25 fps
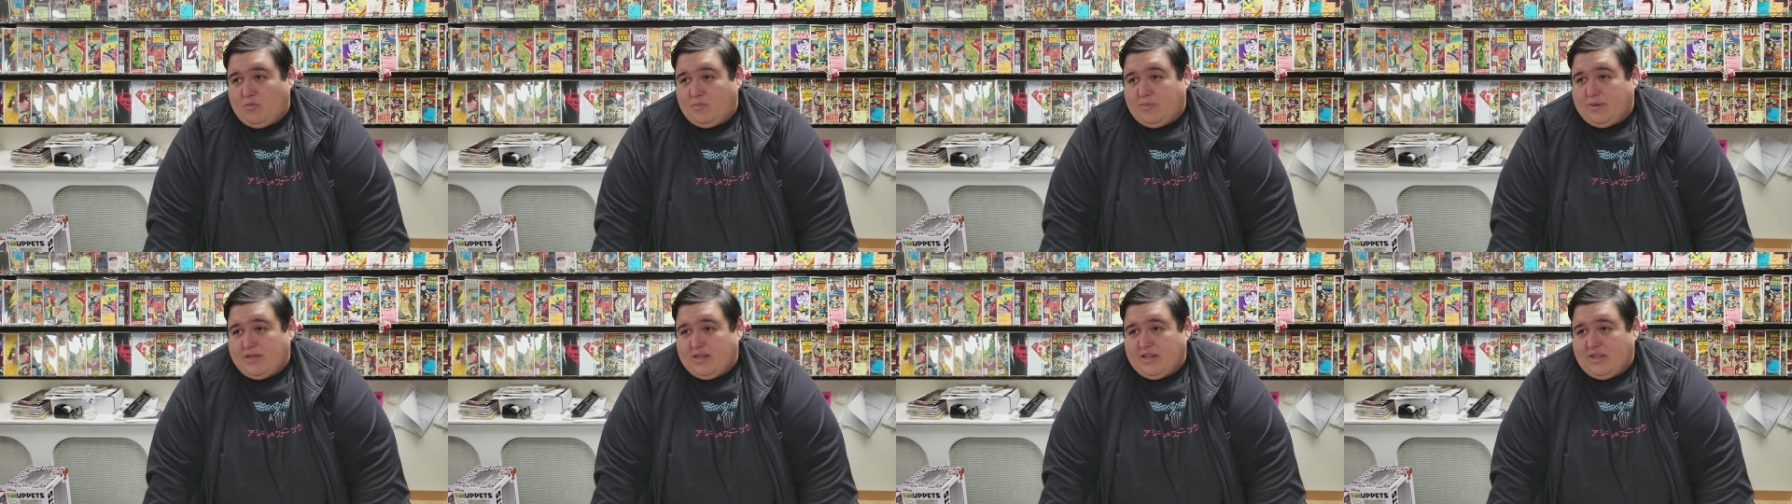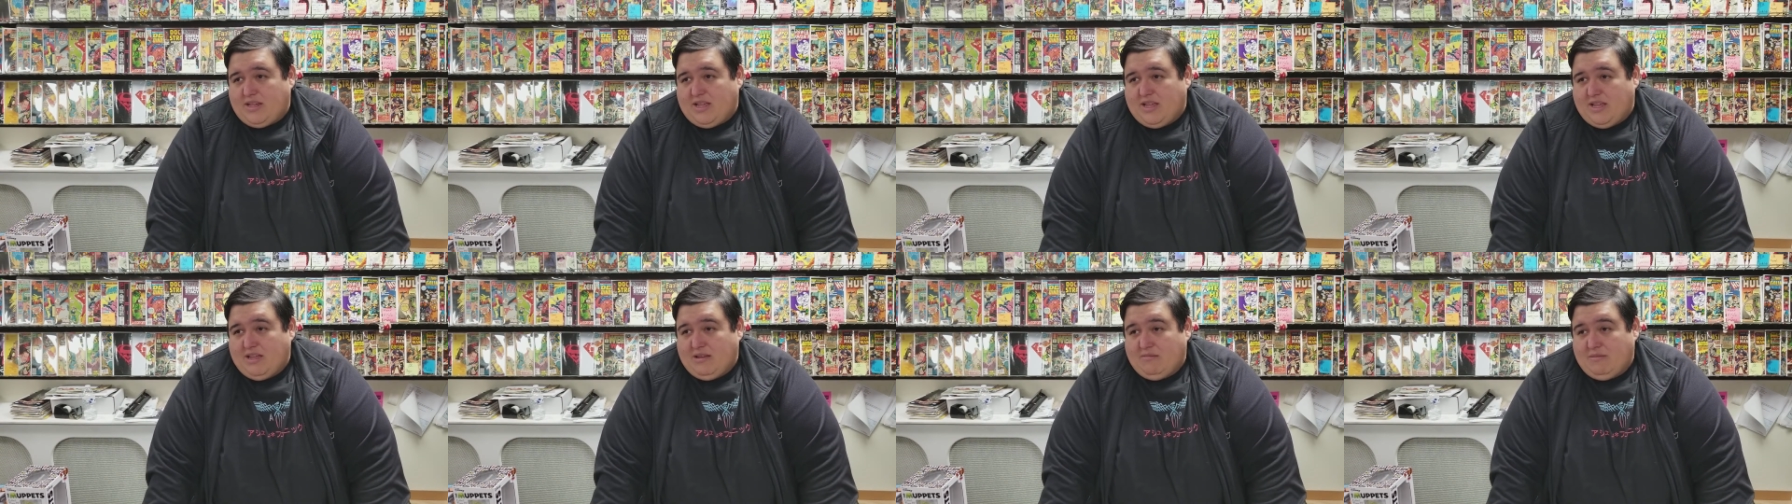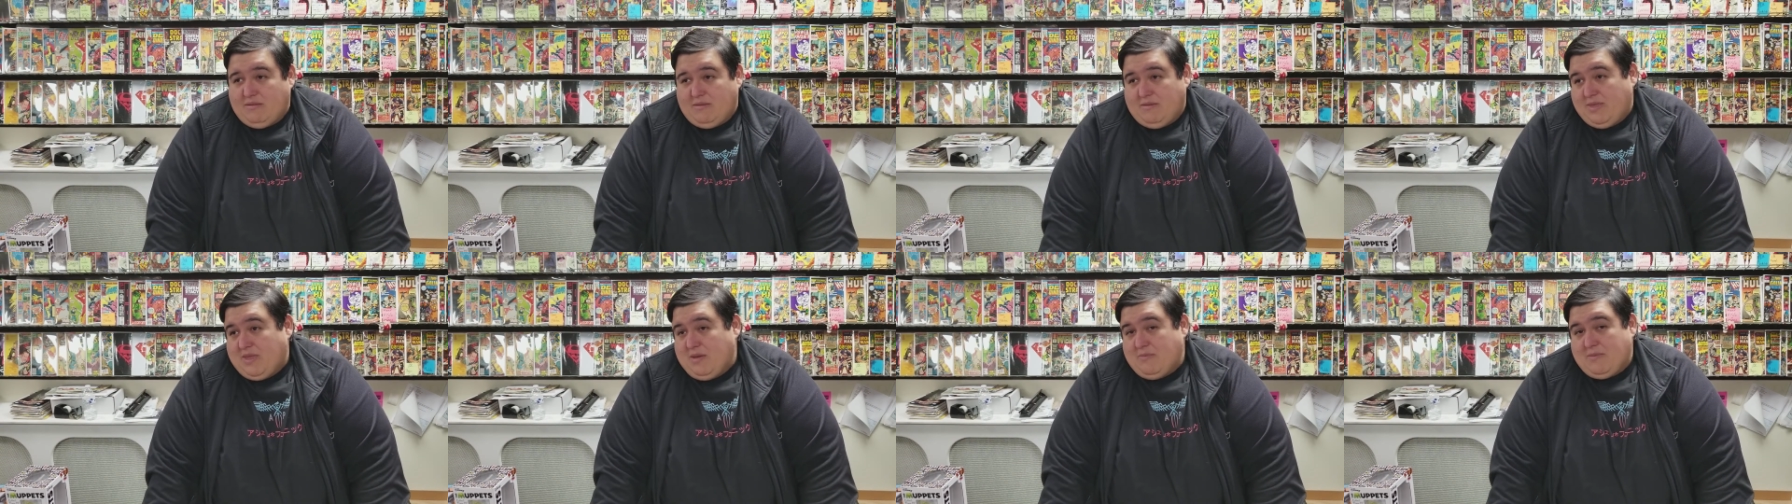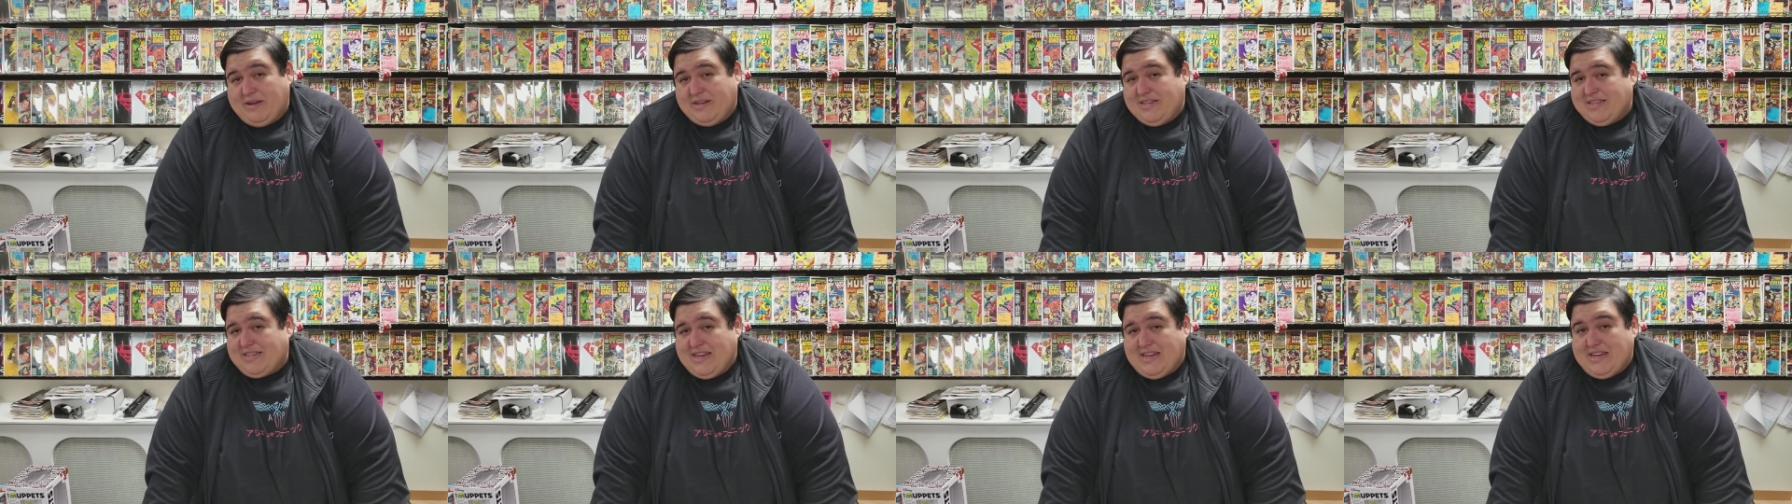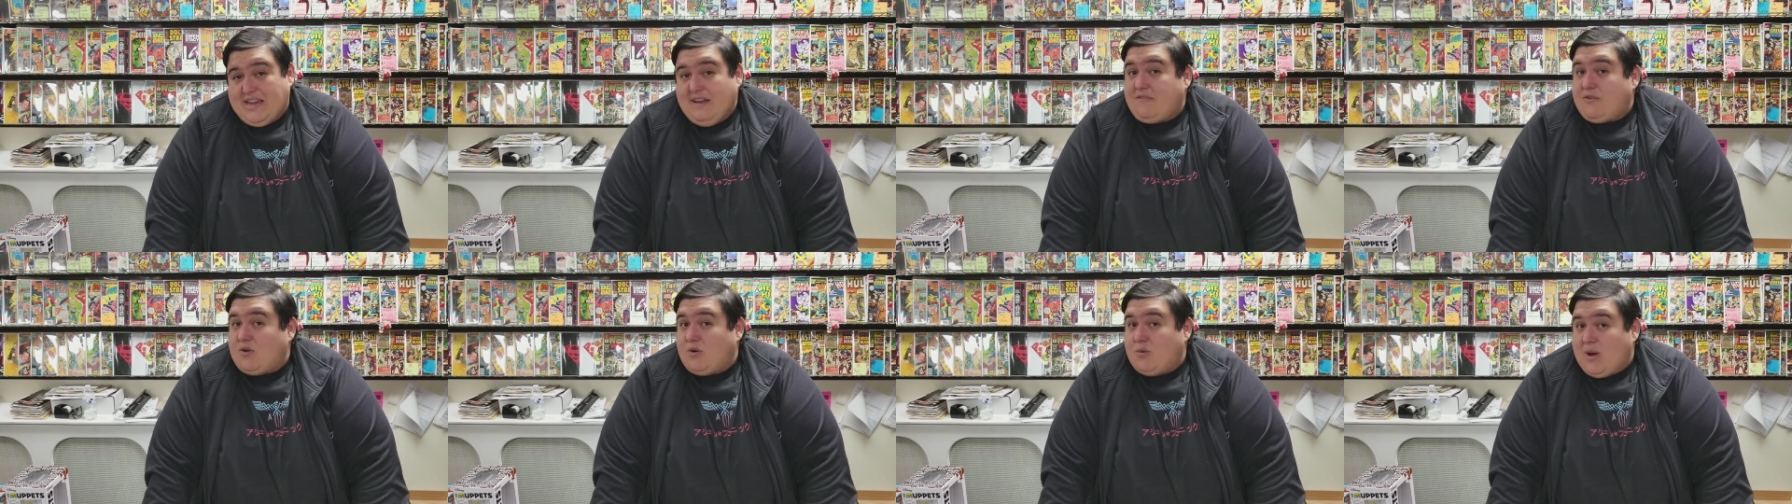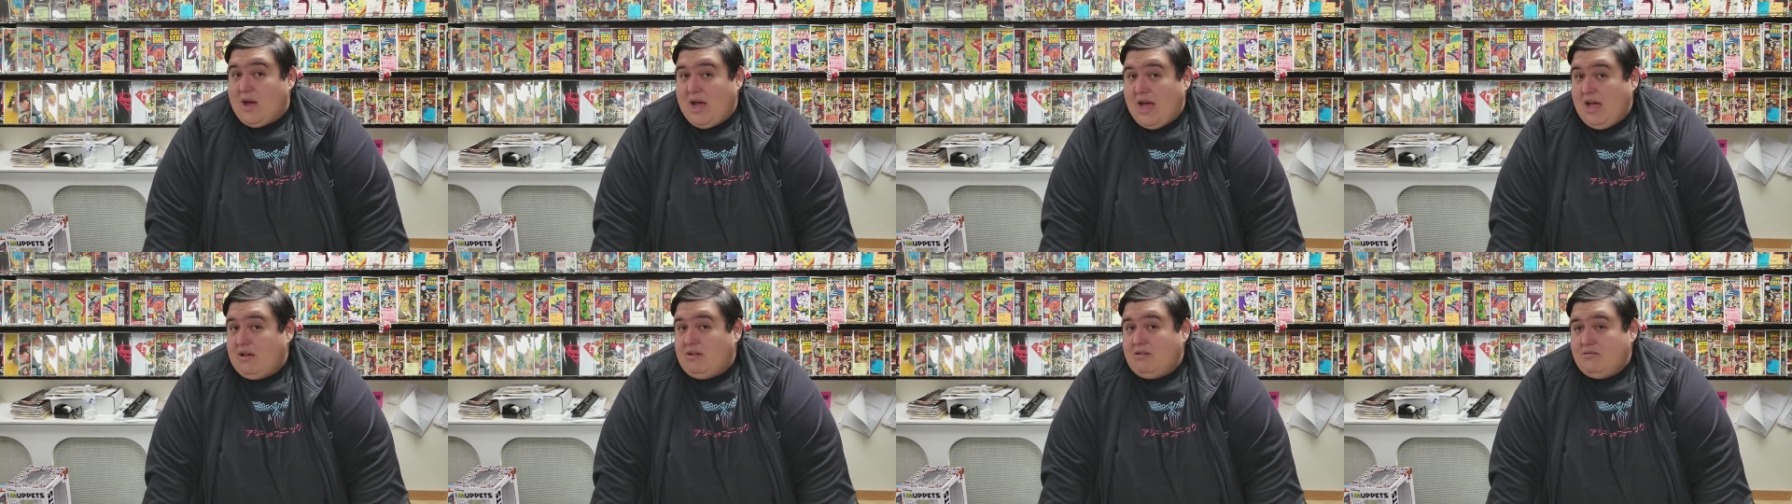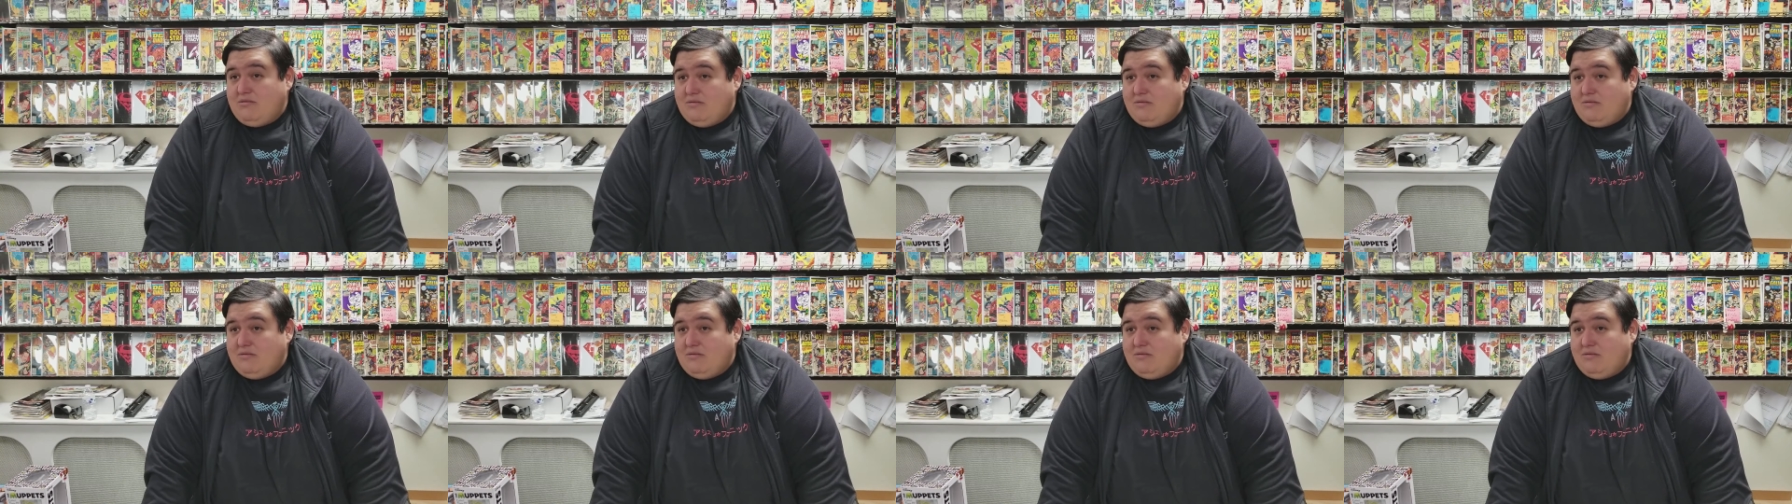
but uh, I mean, they might stay dead for a while.